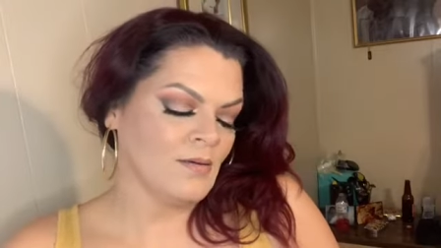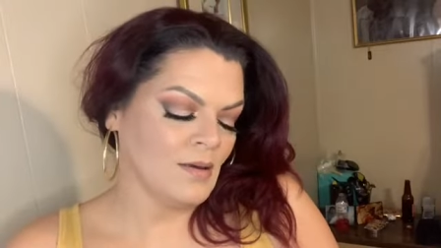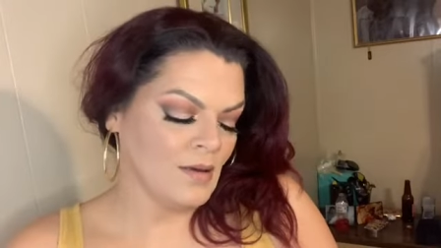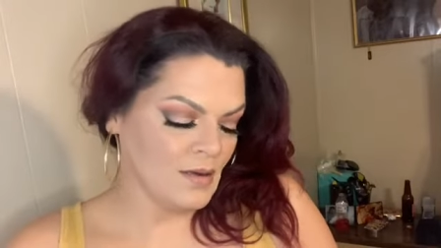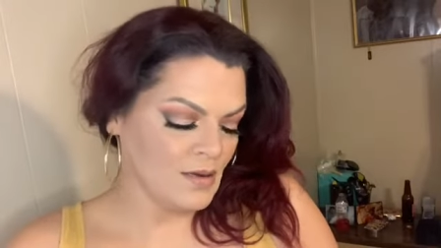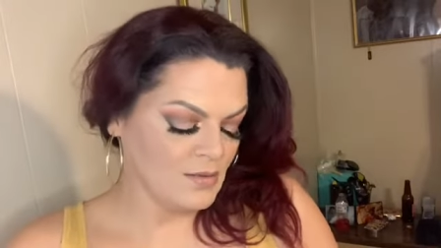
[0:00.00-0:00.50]

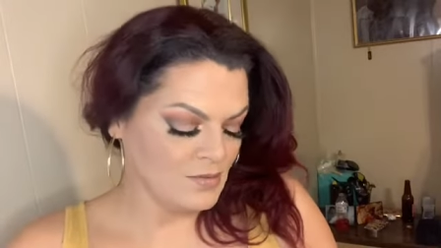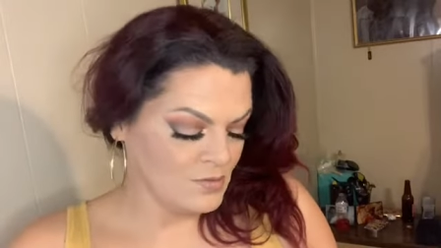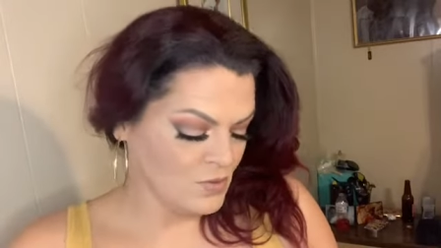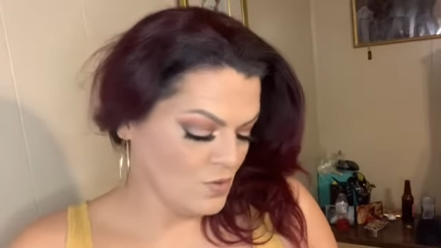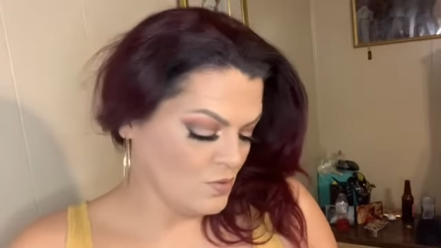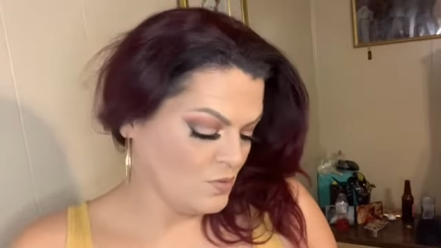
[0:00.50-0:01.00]

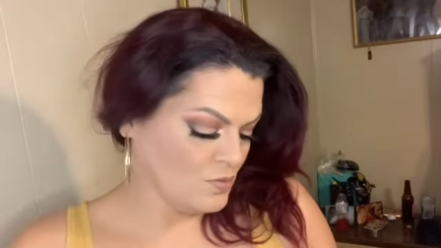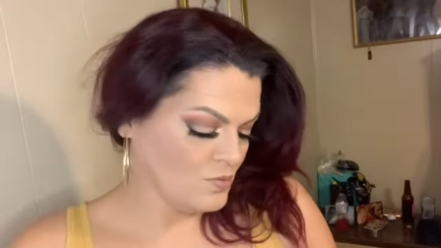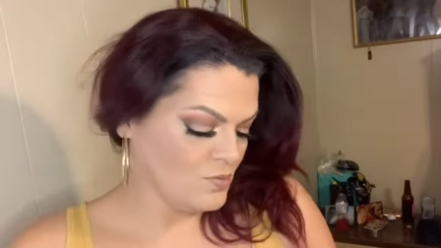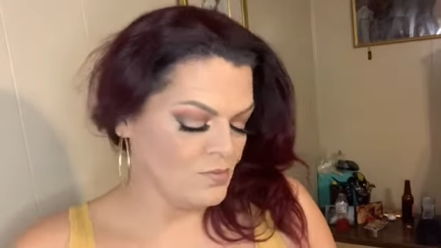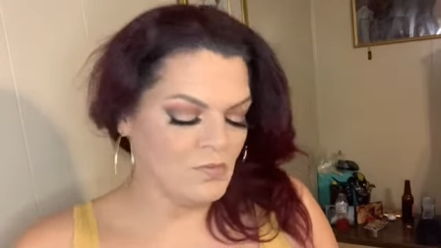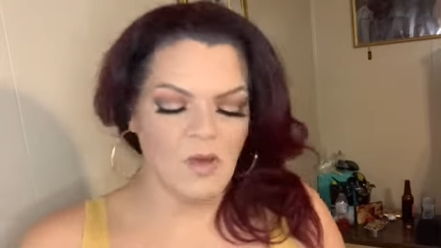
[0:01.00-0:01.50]

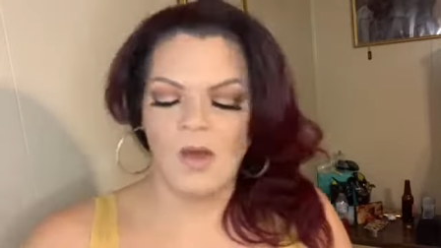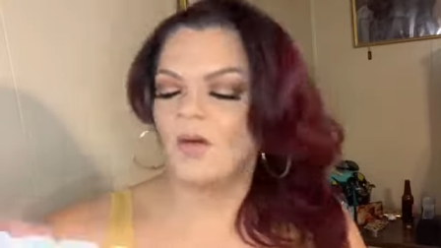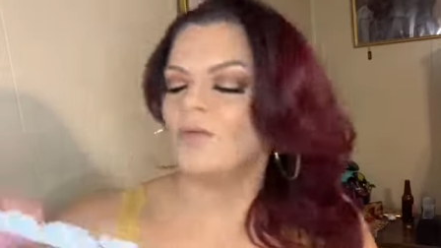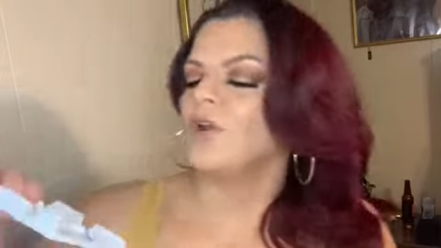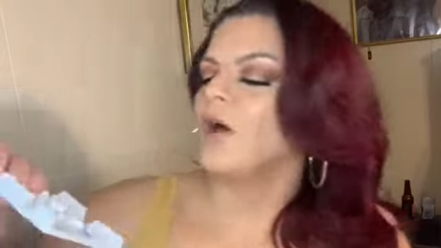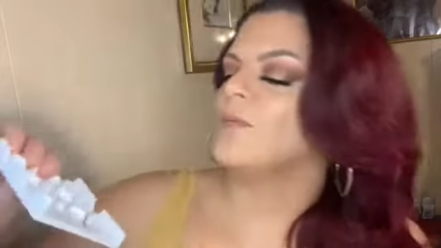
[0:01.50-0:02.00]

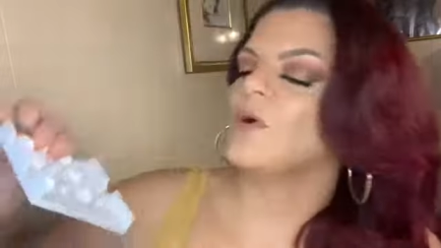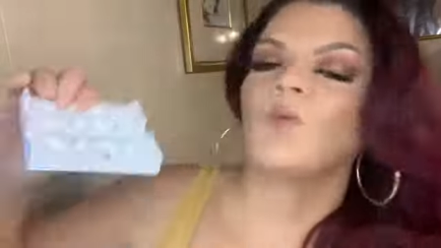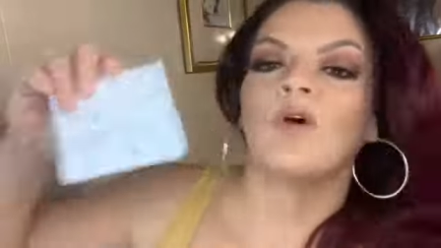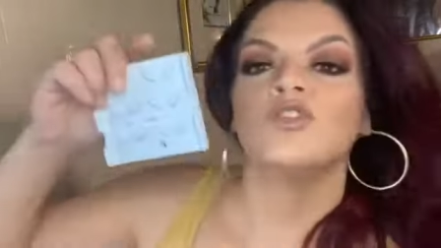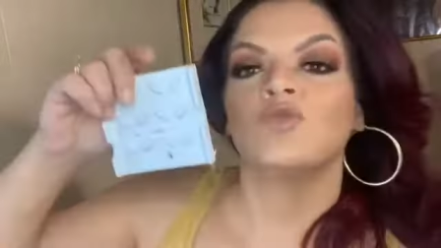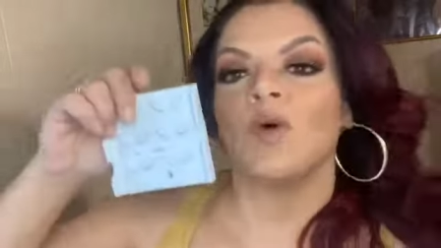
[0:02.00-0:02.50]
number
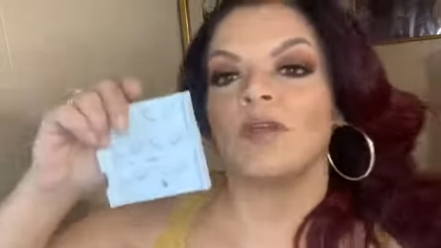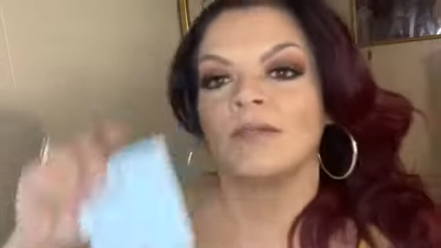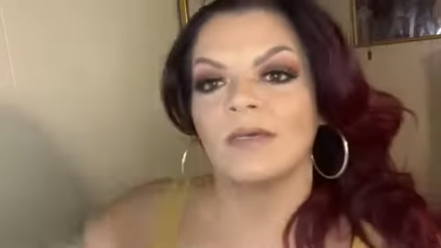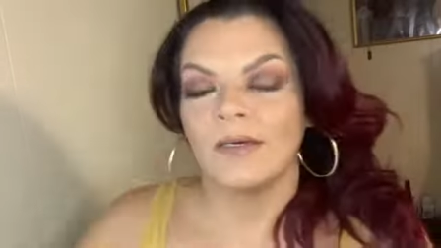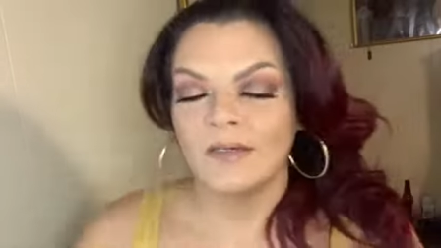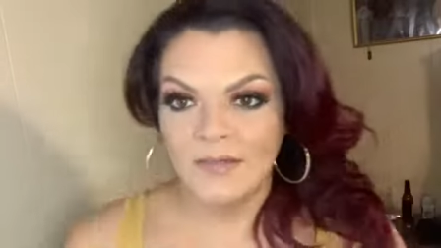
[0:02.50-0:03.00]

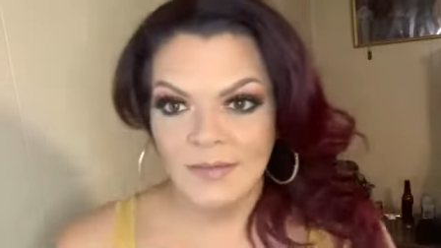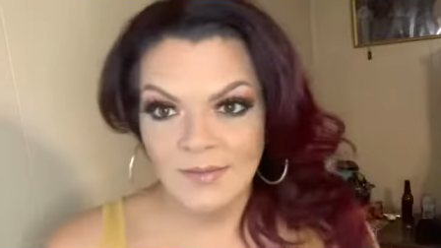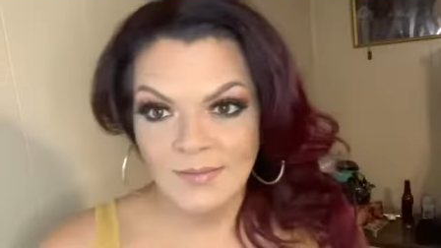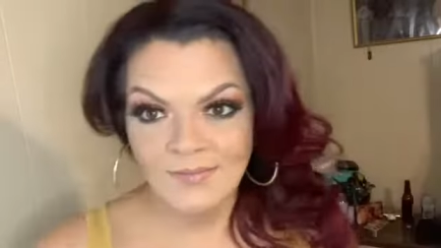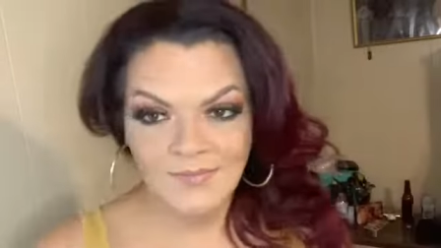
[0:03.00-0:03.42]
126.